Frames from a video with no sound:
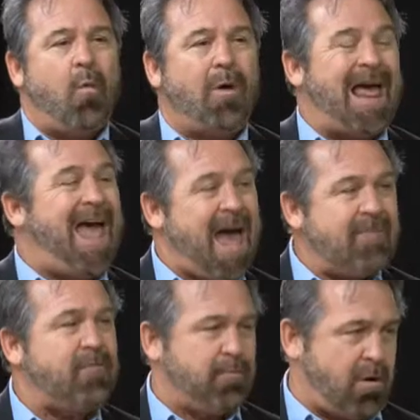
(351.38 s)
What I
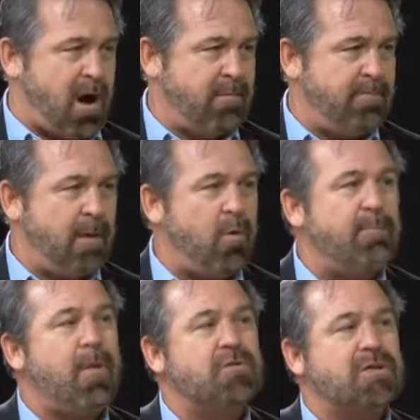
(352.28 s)
have a problem, and
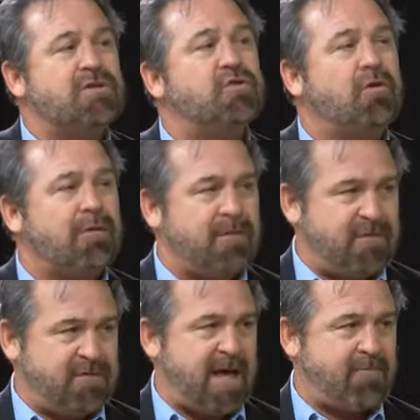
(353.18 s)
what most
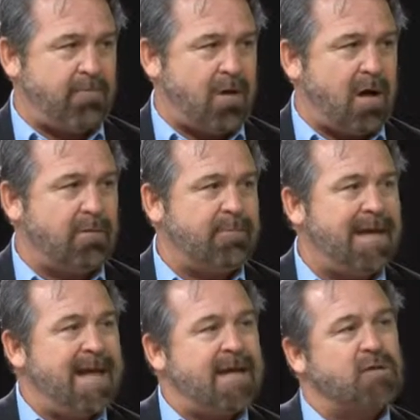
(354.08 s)
conservatives have a problem,
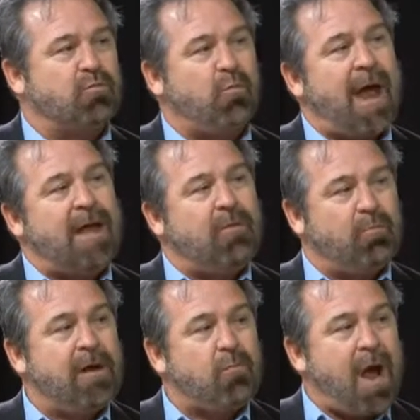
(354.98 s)
is
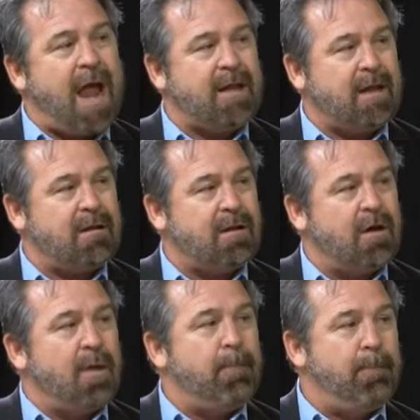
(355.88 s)
rewriting
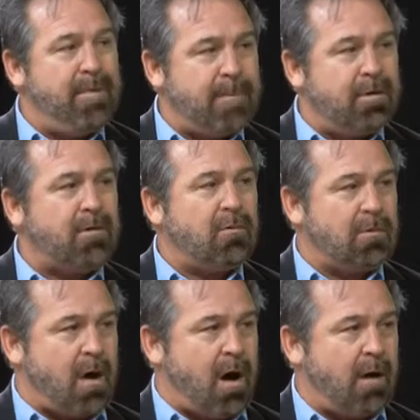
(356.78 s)
biblical
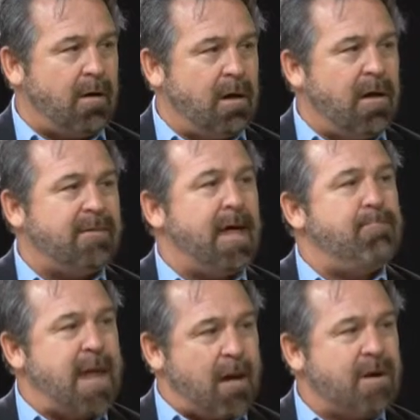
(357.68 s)
law that
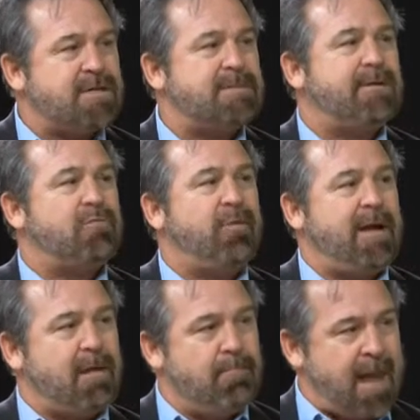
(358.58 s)
marriage is
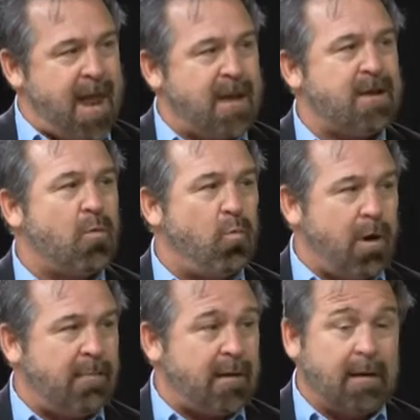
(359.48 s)
between a man and a
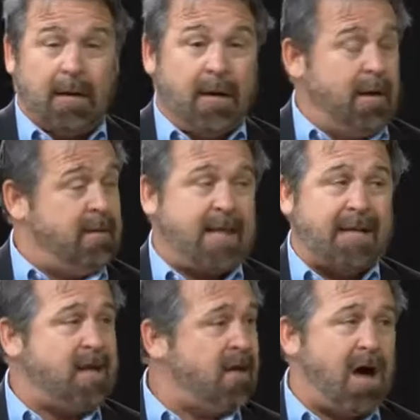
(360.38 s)
woman.
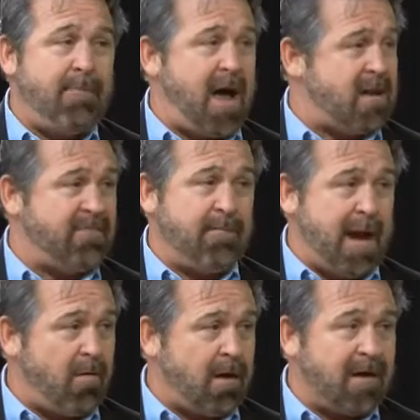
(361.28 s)
That didn't come out of
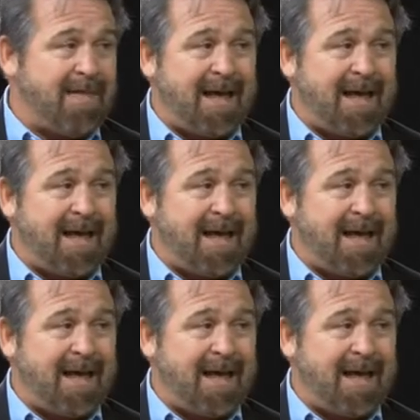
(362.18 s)
America,